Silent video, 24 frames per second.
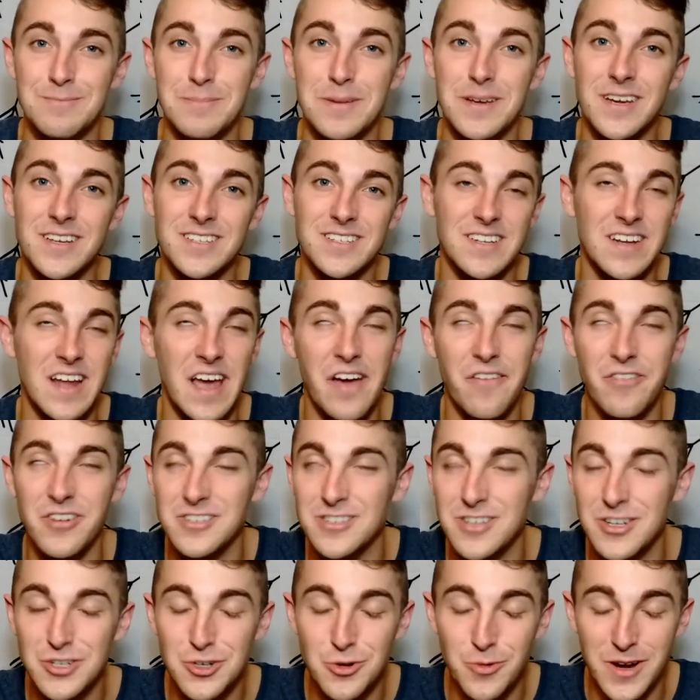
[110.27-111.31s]
because in every
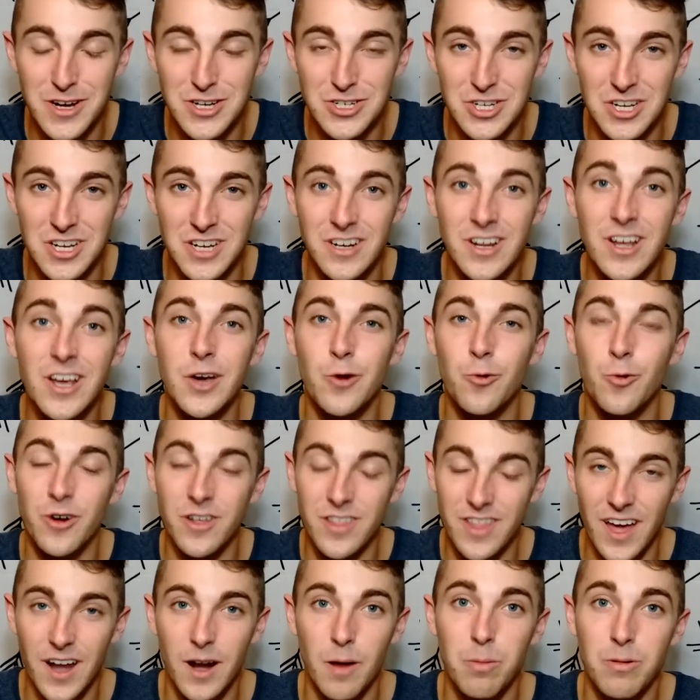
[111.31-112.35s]
situation where
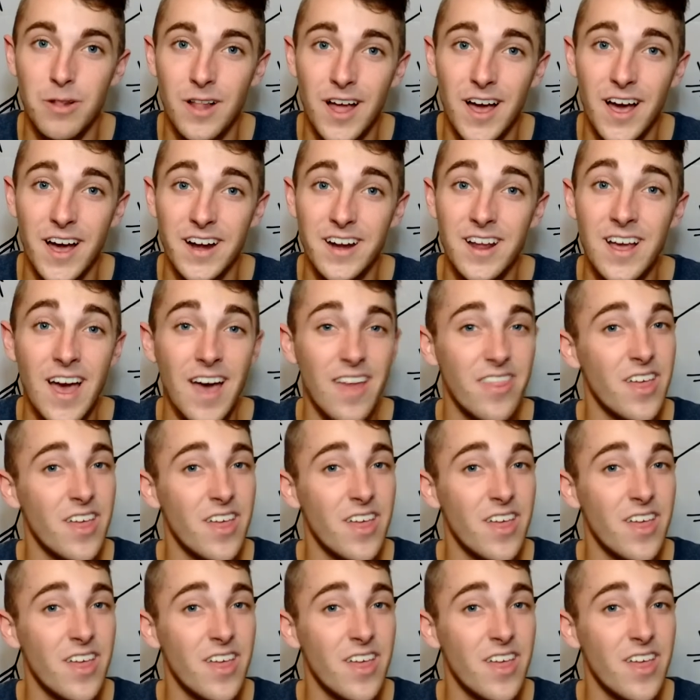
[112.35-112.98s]
that applied,